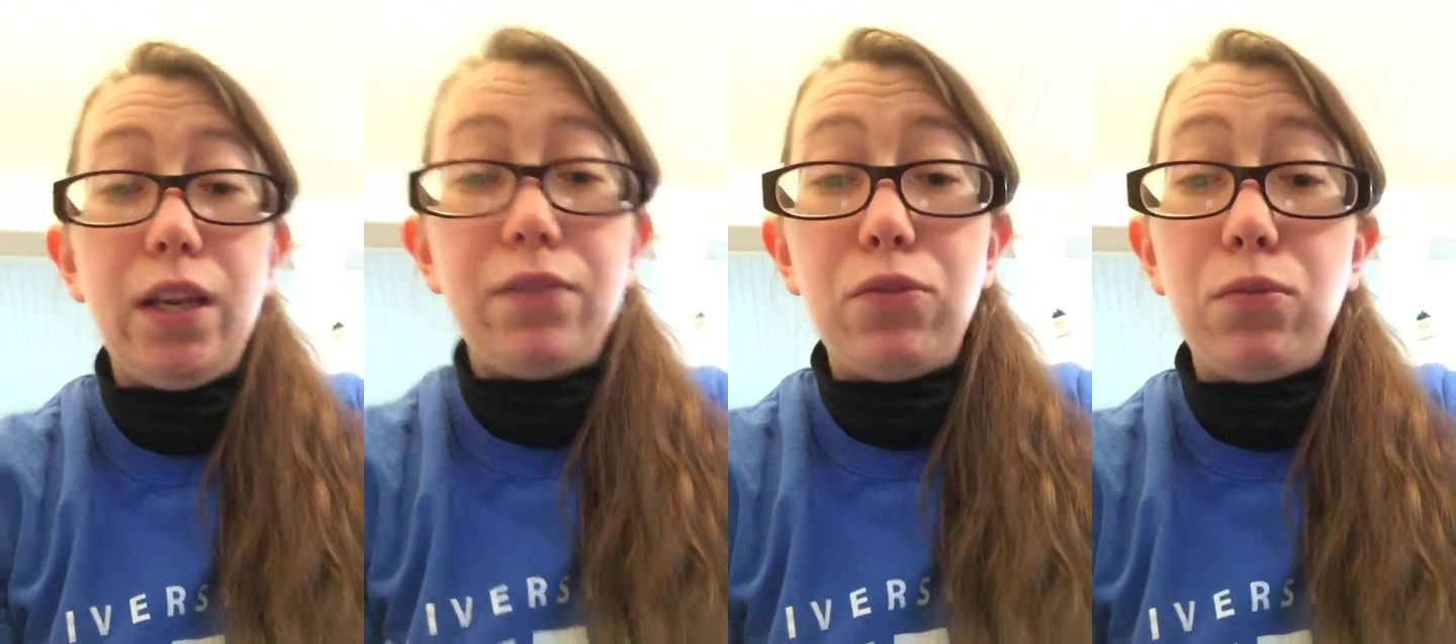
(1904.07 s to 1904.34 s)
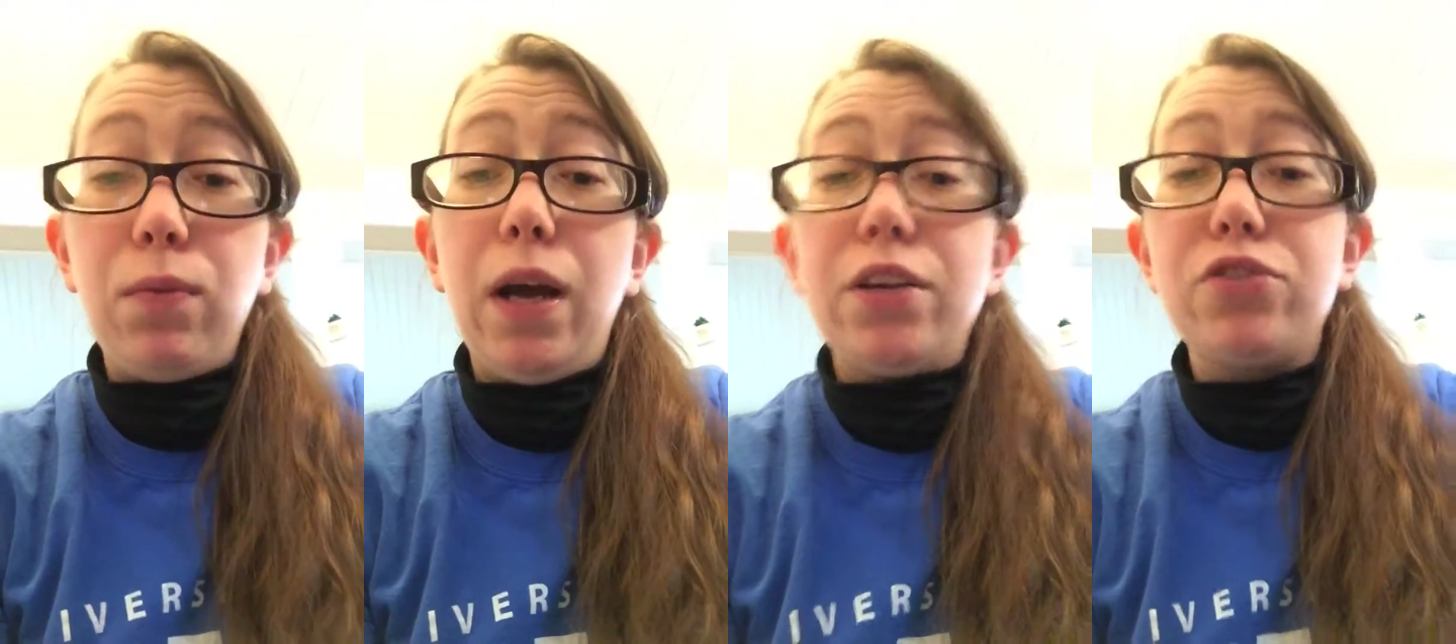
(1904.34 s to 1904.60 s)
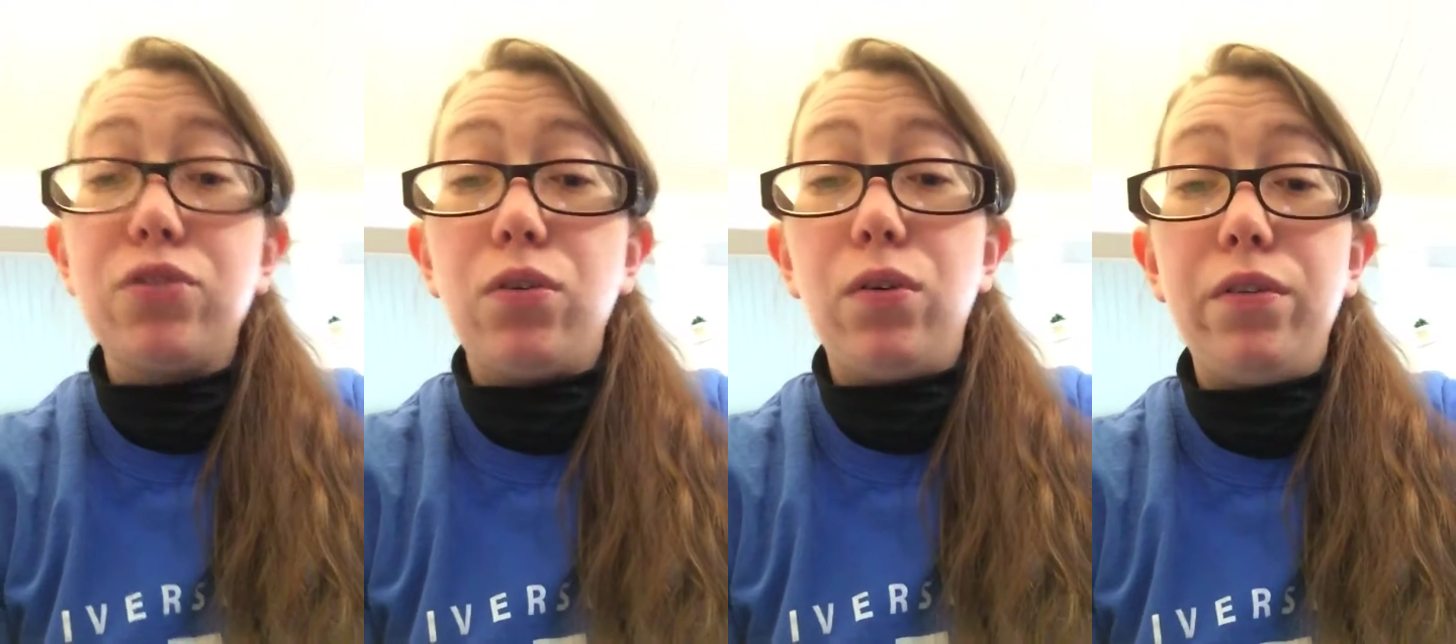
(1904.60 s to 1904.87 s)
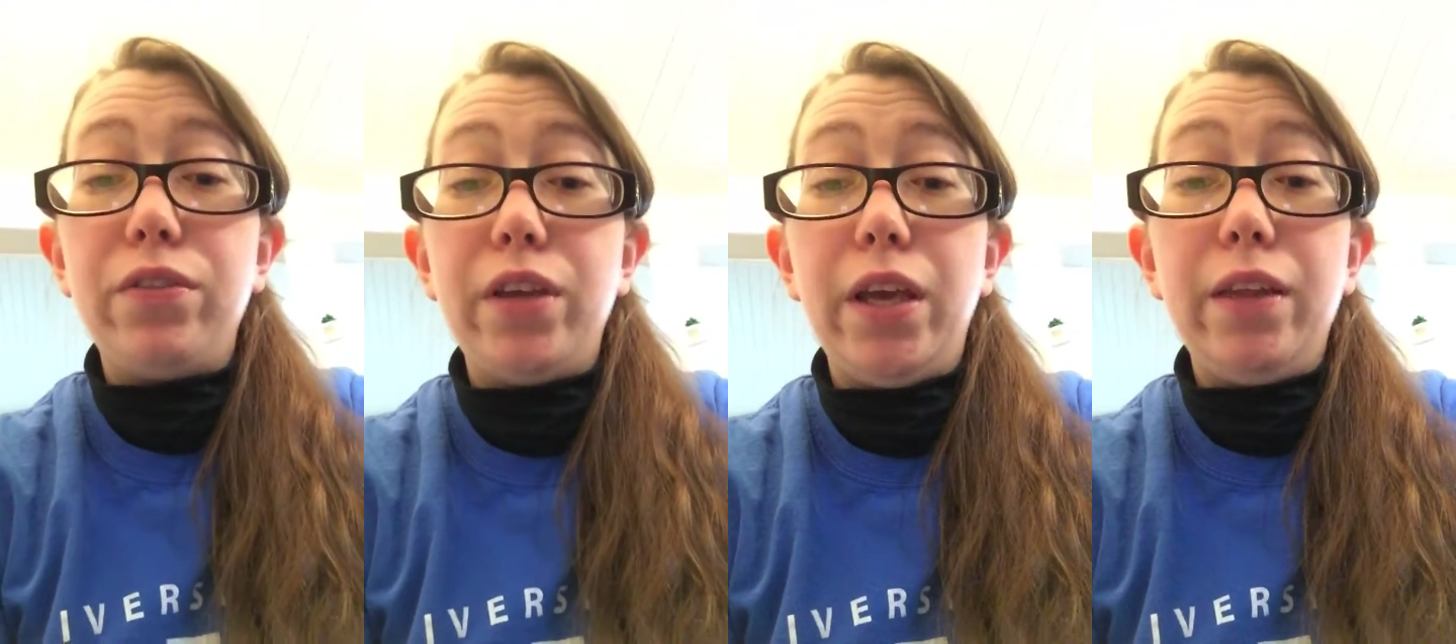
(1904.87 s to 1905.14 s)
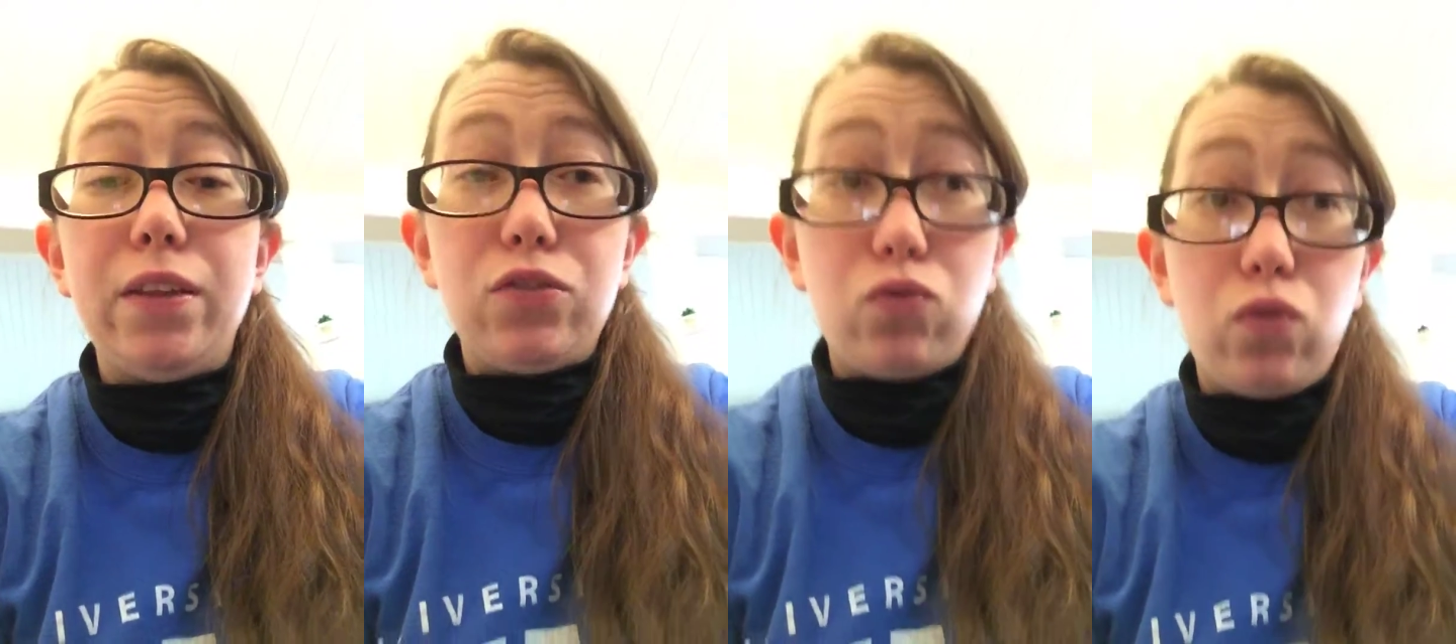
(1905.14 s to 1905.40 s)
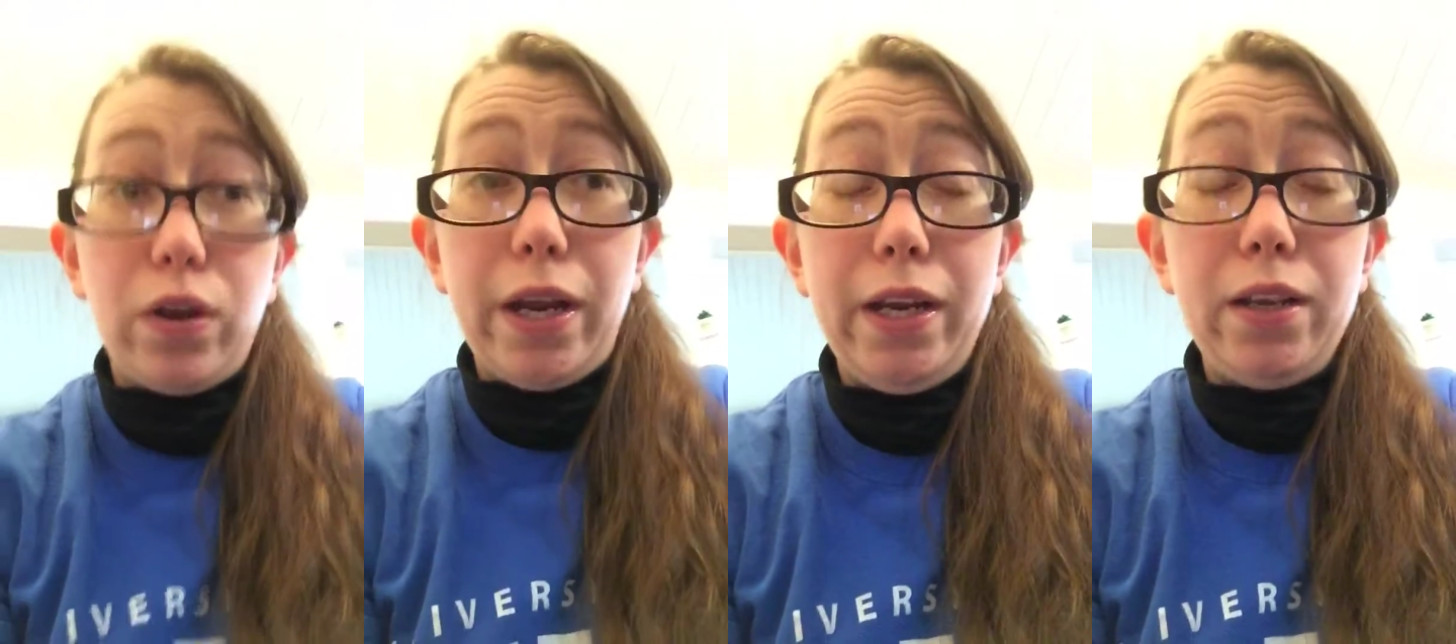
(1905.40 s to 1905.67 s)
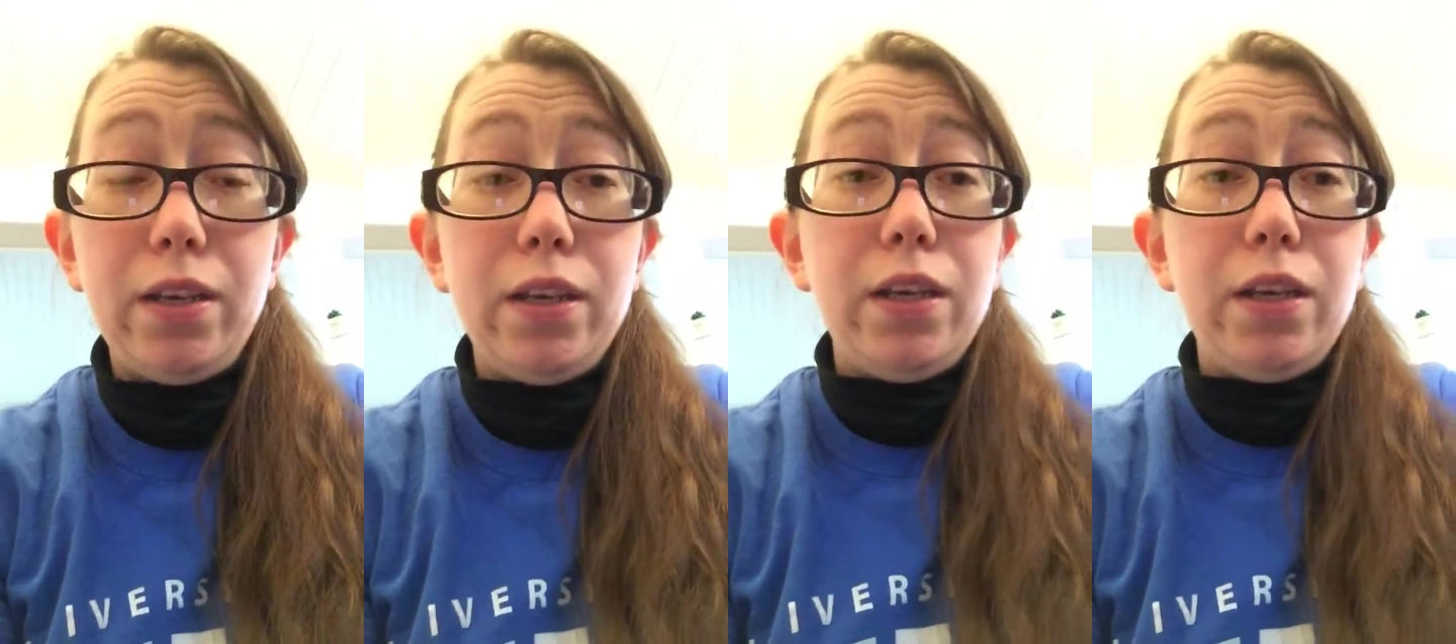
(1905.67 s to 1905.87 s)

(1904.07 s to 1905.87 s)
If you watched the whole thing, that's great.